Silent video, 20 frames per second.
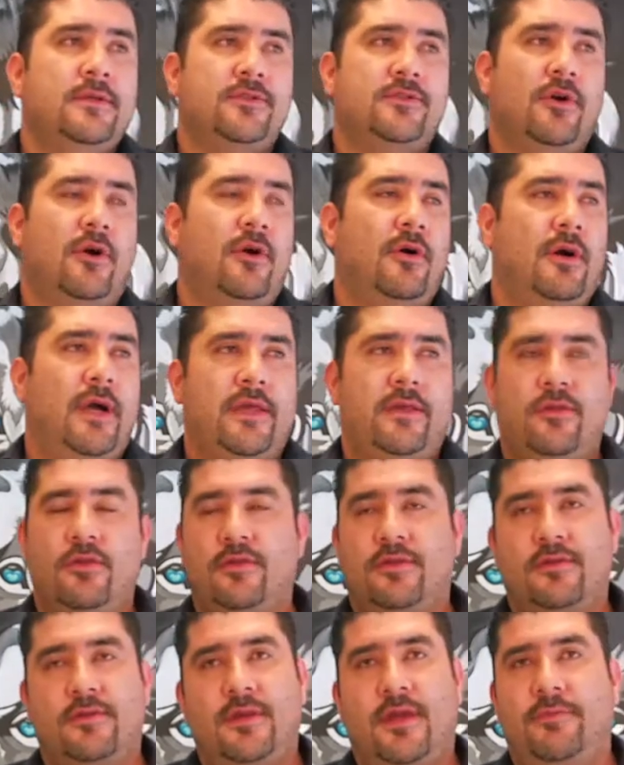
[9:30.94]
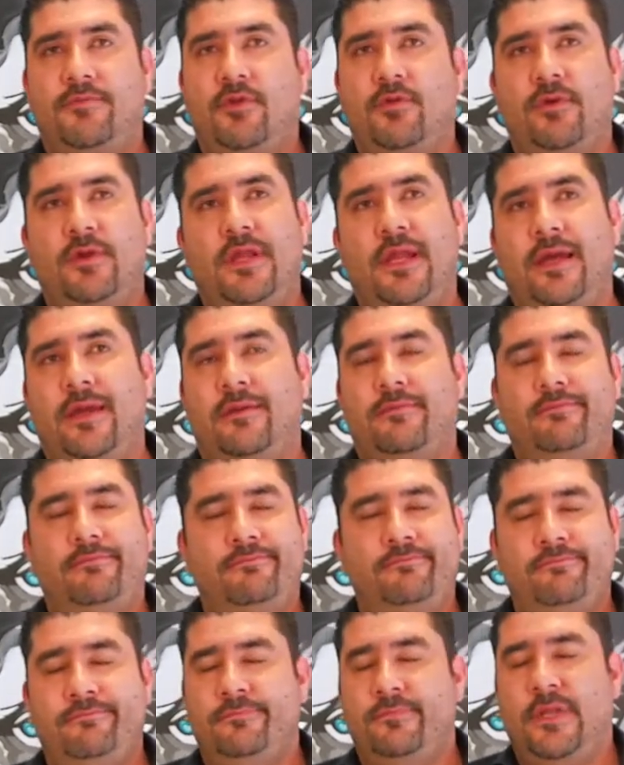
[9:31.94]
So I just kept doing like
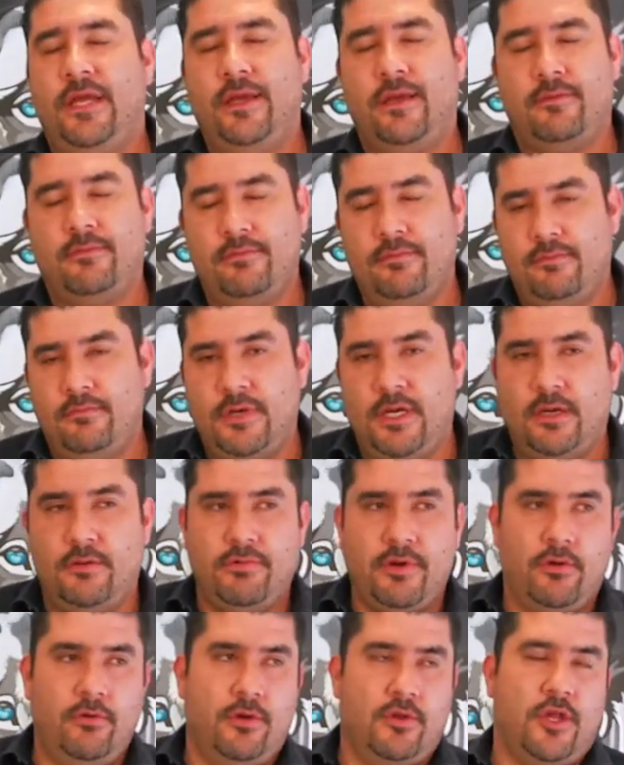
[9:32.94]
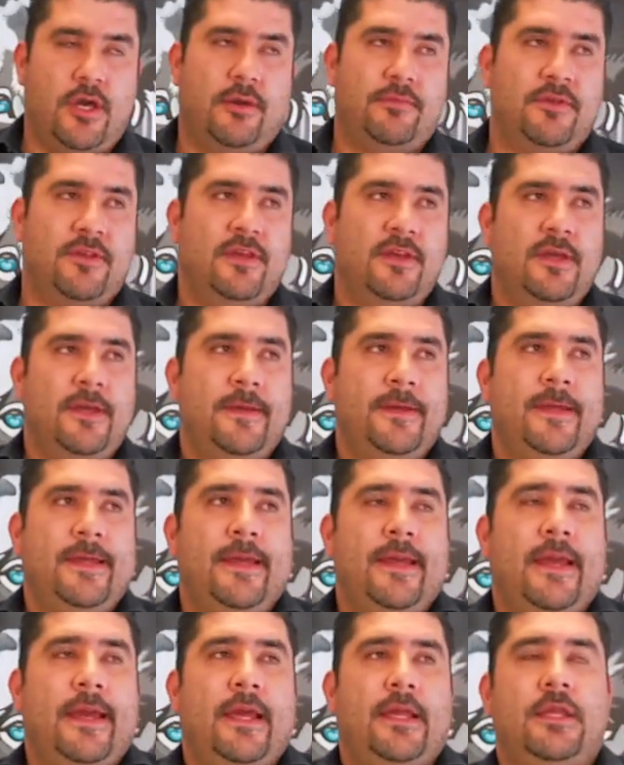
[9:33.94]
regular jobs.
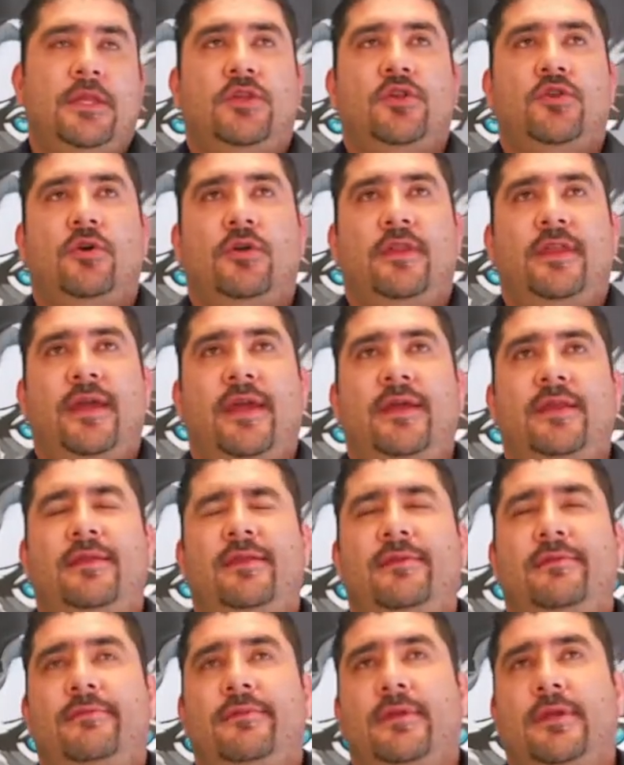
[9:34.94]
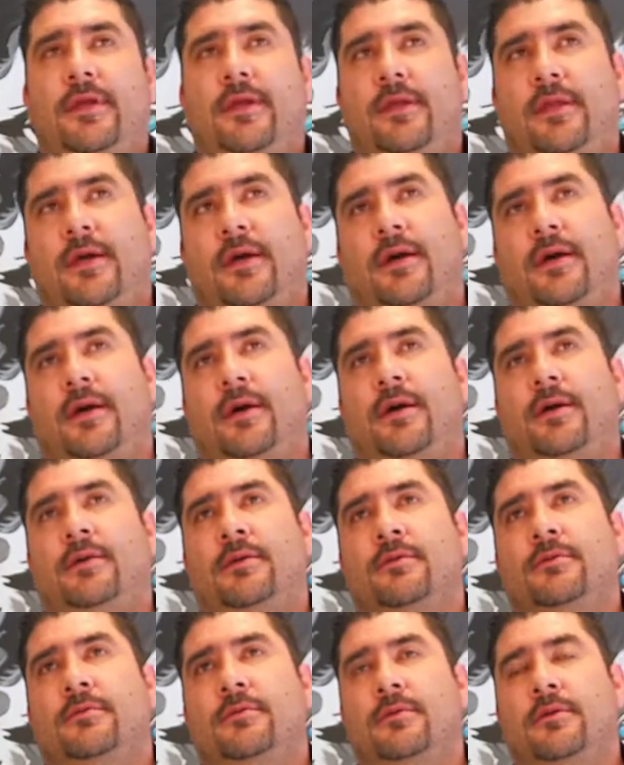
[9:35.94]
So then in
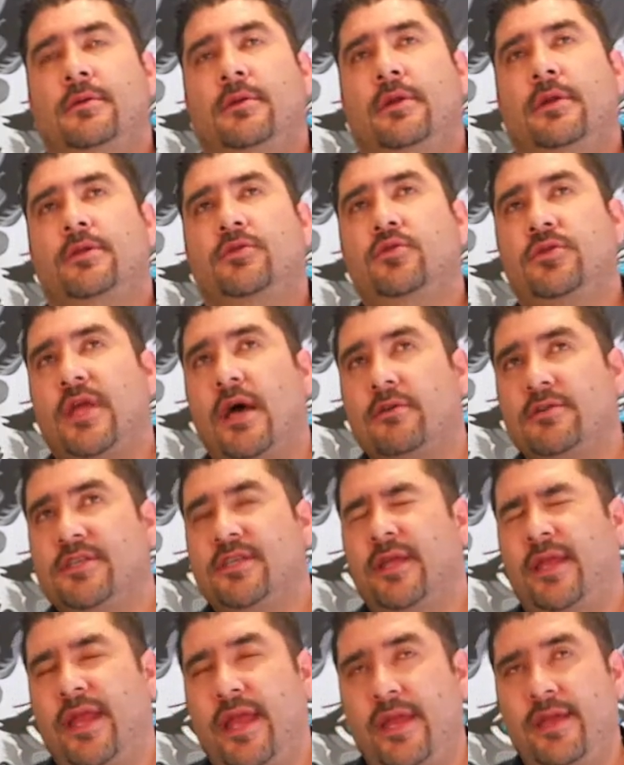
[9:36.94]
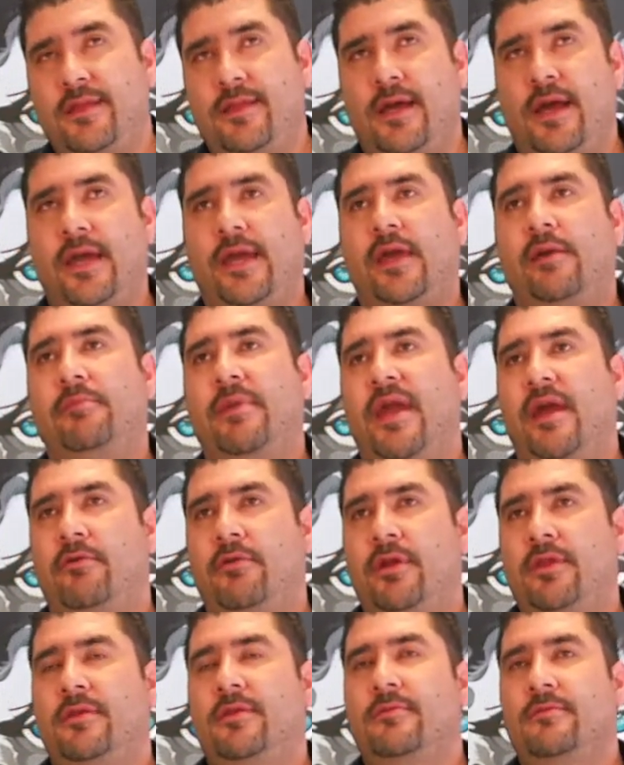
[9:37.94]
2008, I got
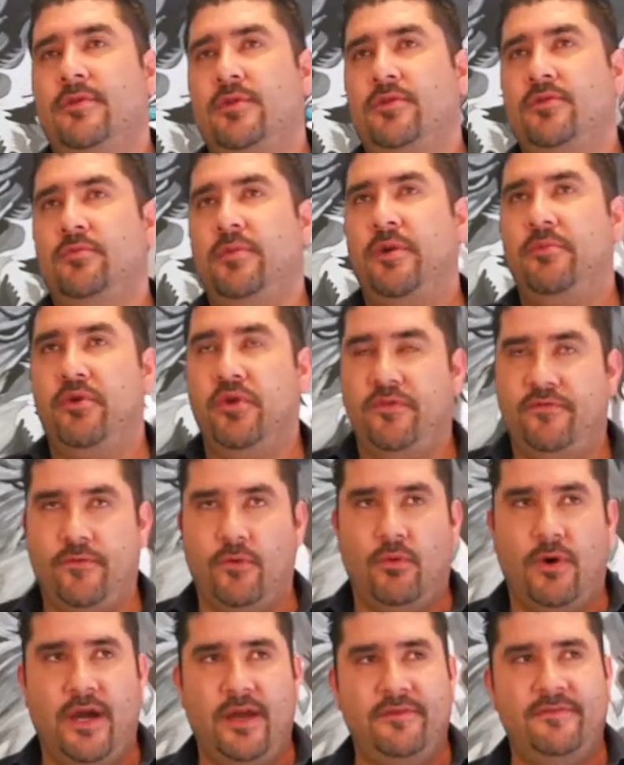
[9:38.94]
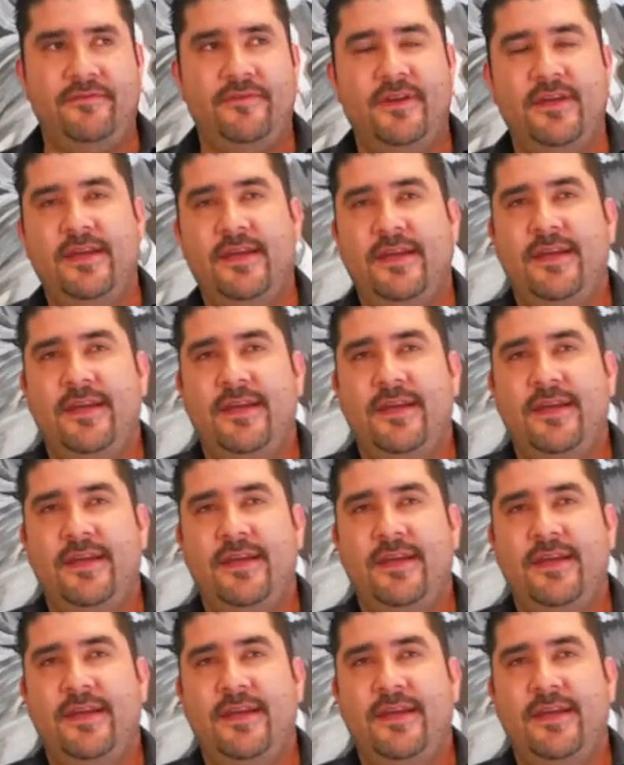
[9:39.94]
married to my beautiful wife.